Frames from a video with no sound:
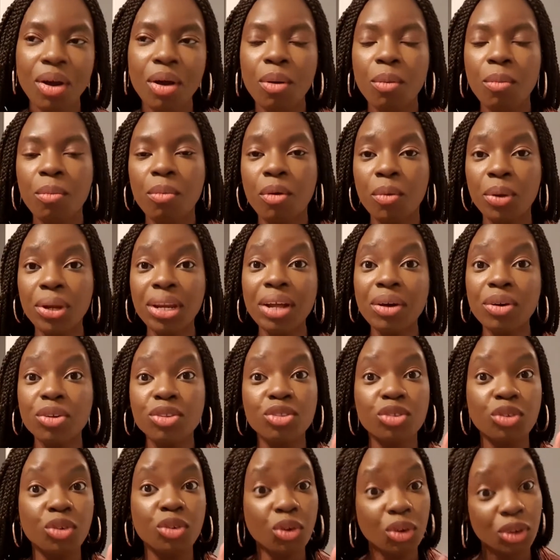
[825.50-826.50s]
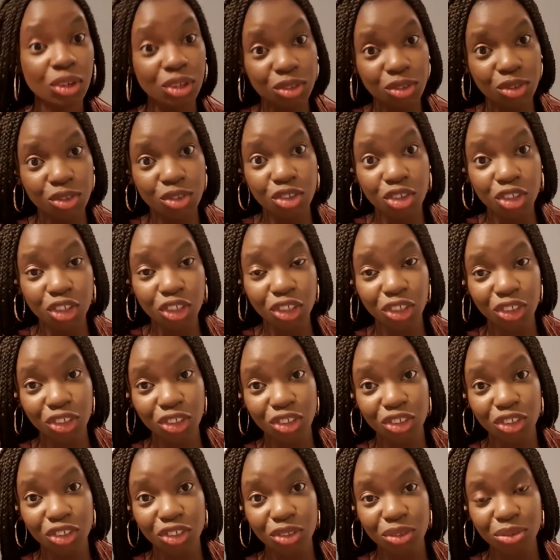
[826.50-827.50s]
But when I was going to
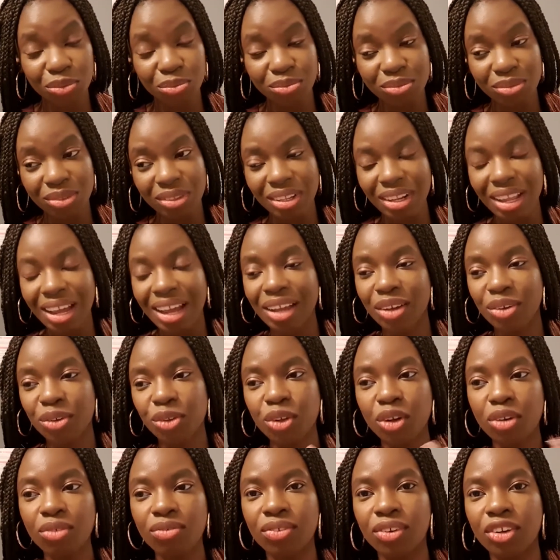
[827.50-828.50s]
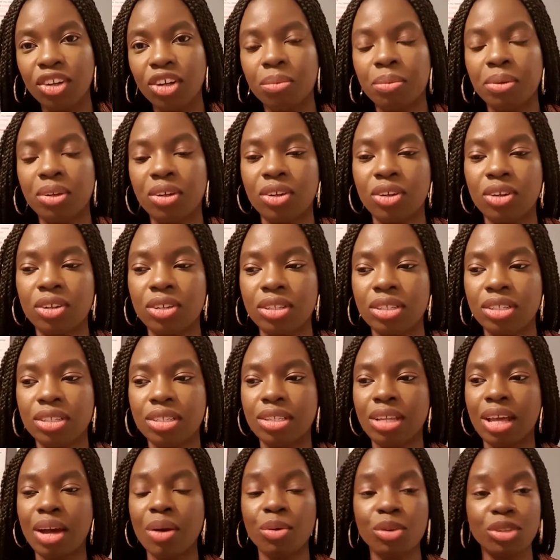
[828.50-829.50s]
church, I could not vlog because
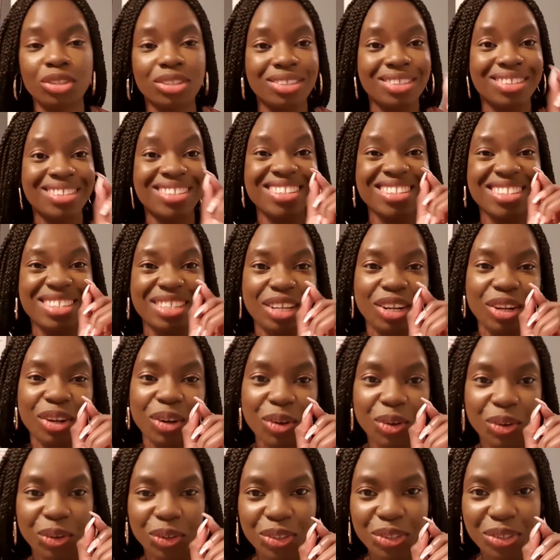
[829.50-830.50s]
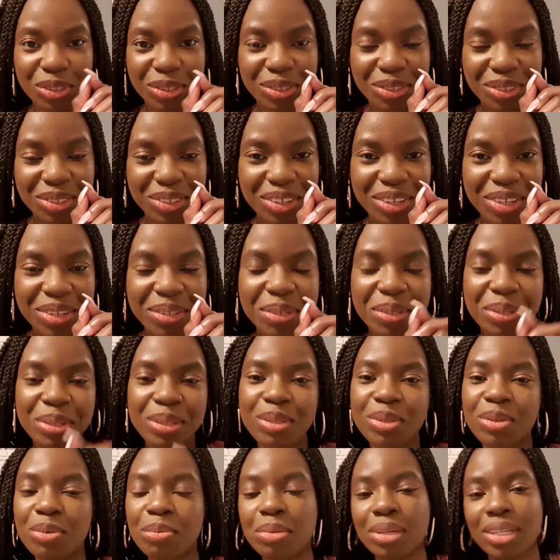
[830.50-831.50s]
I was this close
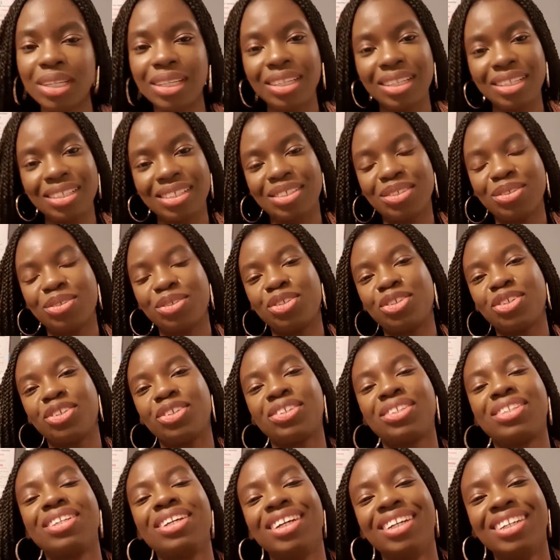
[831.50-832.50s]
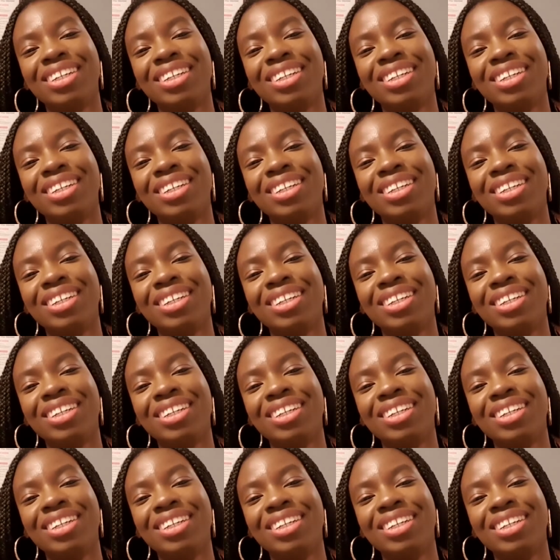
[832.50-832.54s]
to being late to church.